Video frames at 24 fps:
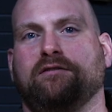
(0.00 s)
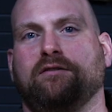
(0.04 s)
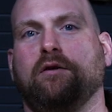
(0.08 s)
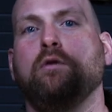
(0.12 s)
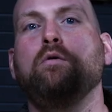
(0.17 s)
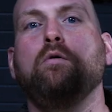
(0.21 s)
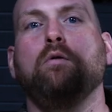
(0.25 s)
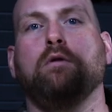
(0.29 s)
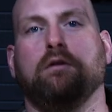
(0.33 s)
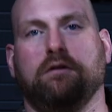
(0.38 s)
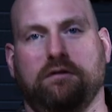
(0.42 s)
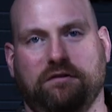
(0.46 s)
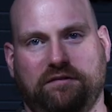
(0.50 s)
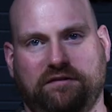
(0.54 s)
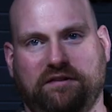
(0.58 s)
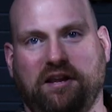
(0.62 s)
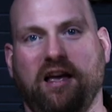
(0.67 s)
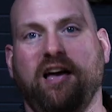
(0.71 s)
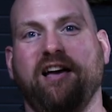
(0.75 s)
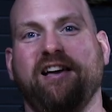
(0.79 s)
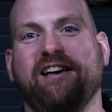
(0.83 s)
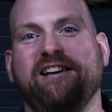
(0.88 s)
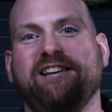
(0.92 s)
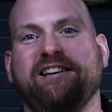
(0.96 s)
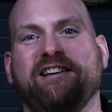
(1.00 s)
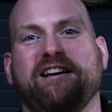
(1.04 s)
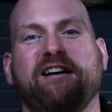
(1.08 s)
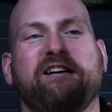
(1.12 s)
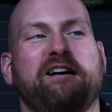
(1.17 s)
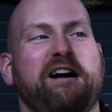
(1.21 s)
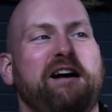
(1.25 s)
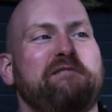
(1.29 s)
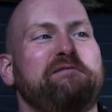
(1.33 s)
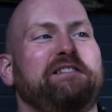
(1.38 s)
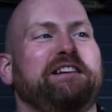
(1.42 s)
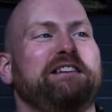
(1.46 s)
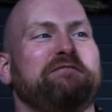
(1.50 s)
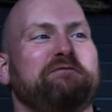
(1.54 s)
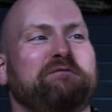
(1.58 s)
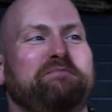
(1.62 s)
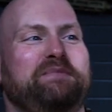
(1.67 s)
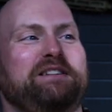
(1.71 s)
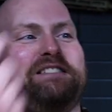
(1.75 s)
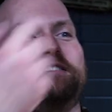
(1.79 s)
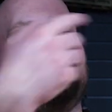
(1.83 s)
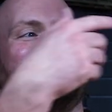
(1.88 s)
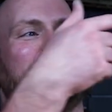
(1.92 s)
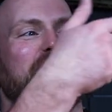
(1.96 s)
tools. I mean, it would
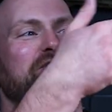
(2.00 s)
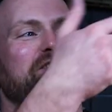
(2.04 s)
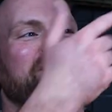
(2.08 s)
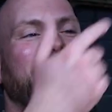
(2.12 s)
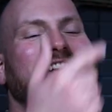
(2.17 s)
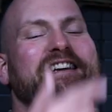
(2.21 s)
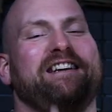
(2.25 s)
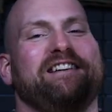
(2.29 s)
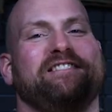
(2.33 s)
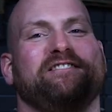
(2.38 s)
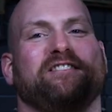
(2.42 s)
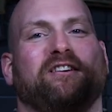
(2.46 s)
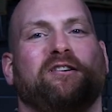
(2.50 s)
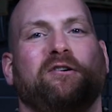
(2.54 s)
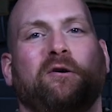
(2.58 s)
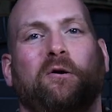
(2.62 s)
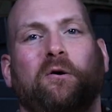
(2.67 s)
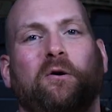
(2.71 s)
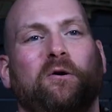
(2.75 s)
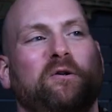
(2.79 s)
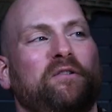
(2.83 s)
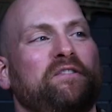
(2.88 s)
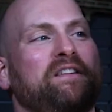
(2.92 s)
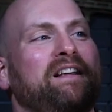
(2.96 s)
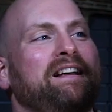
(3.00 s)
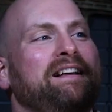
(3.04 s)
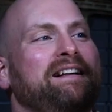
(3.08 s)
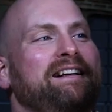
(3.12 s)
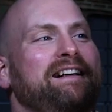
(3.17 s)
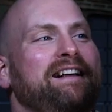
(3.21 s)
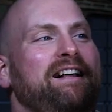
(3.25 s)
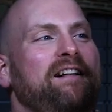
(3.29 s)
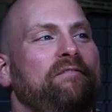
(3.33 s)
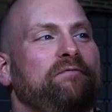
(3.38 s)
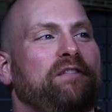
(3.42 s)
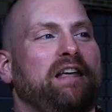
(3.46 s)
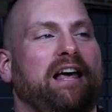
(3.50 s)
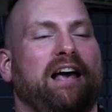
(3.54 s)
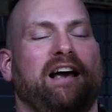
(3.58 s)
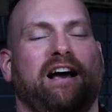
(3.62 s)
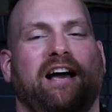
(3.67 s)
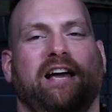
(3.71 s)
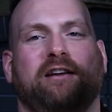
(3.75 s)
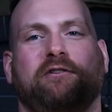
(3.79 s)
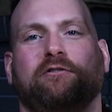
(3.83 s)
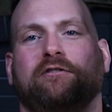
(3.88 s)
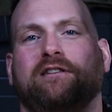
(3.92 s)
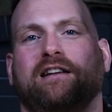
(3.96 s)
be so tight in the cold that
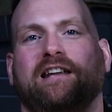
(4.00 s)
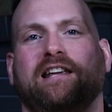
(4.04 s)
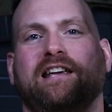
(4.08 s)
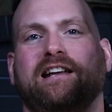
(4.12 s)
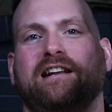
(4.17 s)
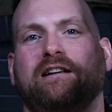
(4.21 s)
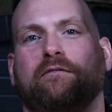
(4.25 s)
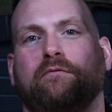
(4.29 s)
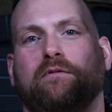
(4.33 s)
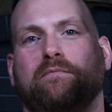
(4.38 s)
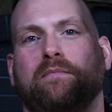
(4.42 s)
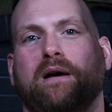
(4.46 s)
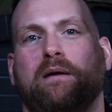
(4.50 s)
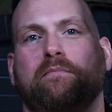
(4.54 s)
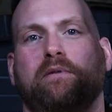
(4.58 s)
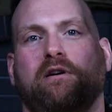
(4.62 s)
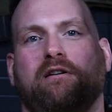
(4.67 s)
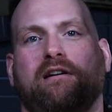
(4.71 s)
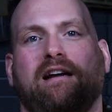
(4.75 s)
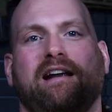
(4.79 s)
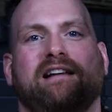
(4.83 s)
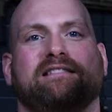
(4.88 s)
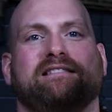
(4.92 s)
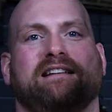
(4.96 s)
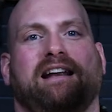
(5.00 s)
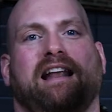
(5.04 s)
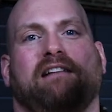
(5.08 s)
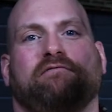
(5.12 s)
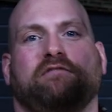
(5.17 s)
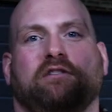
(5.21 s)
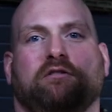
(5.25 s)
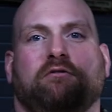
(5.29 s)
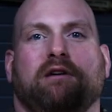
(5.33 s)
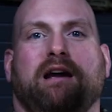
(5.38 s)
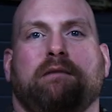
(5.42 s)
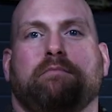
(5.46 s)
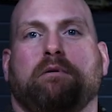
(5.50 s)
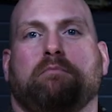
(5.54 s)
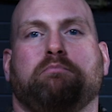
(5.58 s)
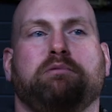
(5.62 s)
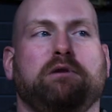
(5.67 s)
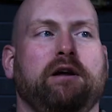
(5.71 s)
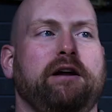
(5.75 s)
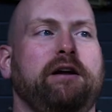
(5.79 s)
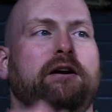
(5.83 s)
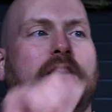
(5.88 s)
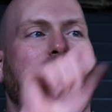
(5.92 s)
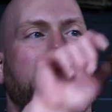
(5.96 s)
I couldn't get it with my bare hands. I'd have to grab a
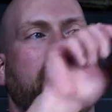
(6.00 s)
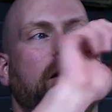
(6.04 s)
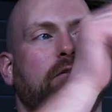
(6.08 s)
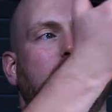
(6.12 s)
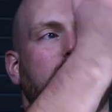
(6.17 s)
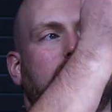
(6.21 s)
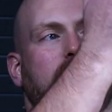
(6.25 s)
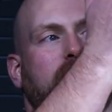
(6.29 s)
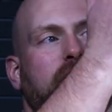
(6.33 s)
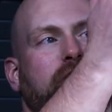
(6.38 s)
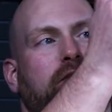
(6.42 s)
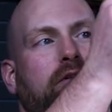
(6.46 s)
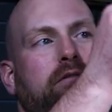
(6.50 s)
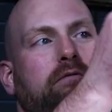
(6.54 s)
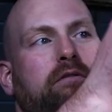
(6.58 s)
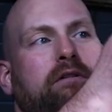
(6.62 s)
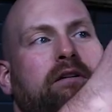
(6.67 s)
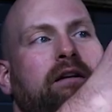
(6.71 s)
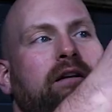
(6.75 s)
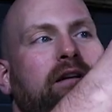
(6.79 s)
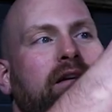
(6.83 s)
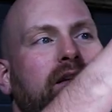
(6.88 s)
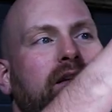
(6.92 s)
plier out to turn